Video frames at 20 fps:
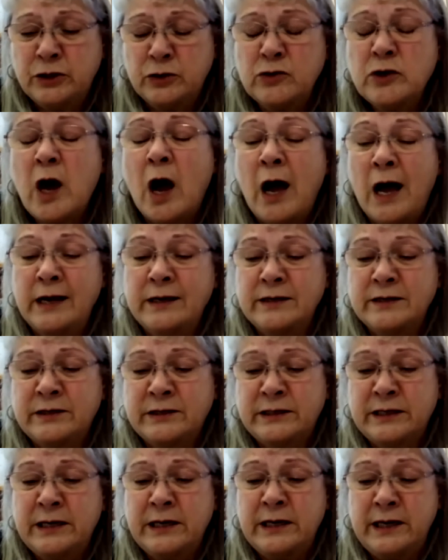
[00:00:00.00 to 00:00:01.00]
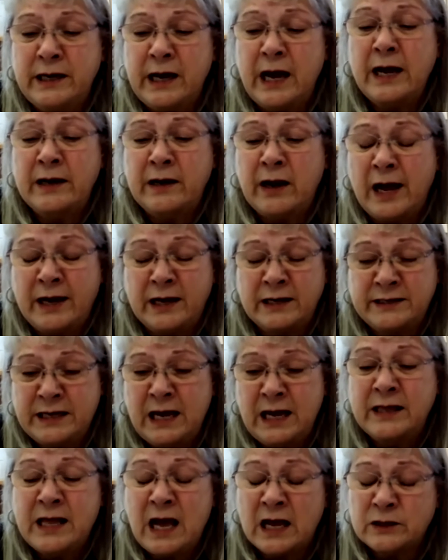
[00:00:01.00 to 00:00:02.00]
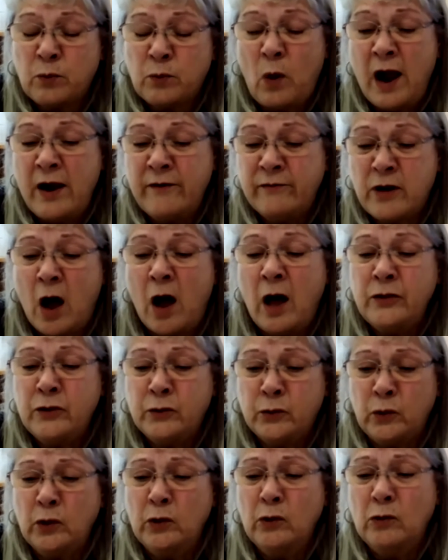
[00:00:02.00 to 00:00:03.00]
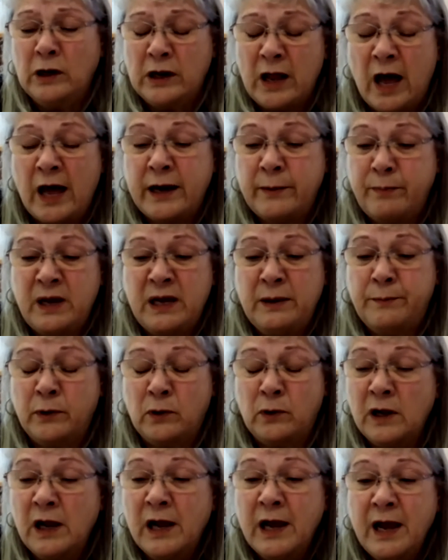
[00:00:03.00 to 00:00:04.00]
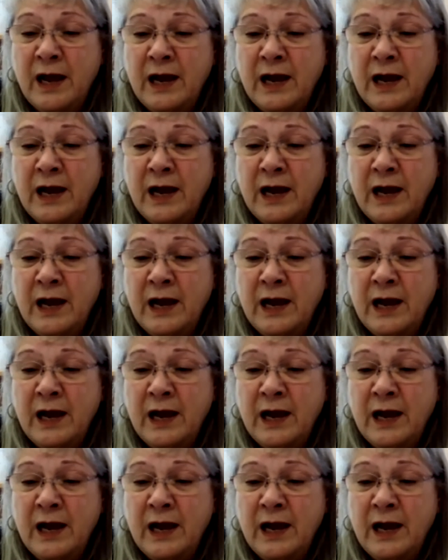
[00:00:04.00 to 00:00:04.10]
do not see, and like I said, that's why I've gone through a lot of people,